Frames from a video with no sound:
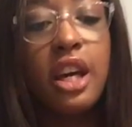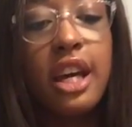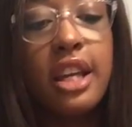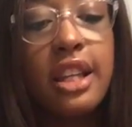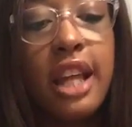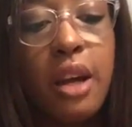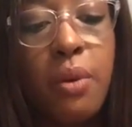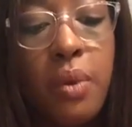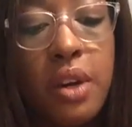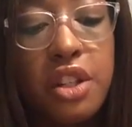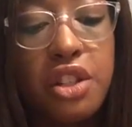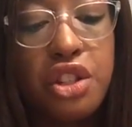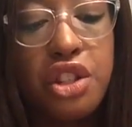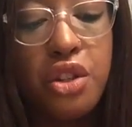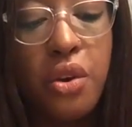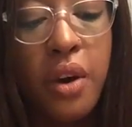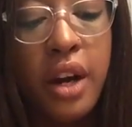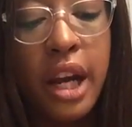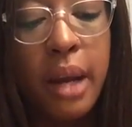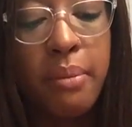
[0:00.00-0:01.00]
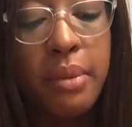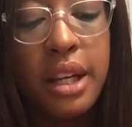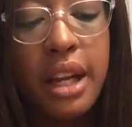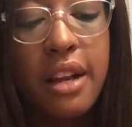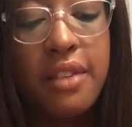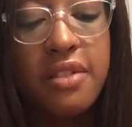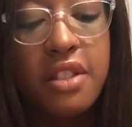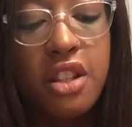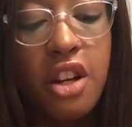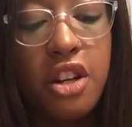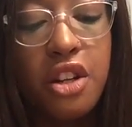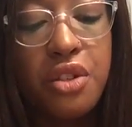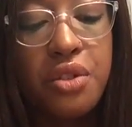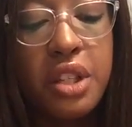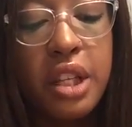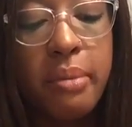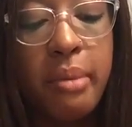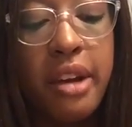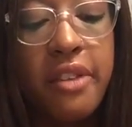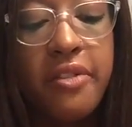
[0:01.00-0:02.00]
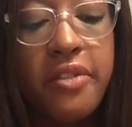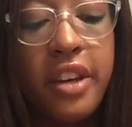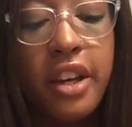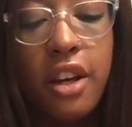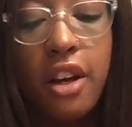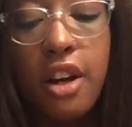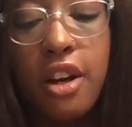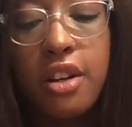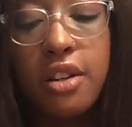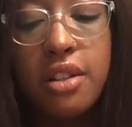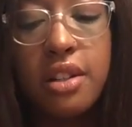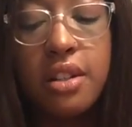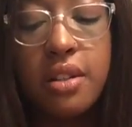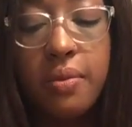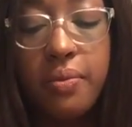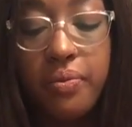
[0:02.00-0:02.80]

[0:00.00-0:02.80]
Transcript: it like wasn't showing. I'm gonna have to start using my fingers,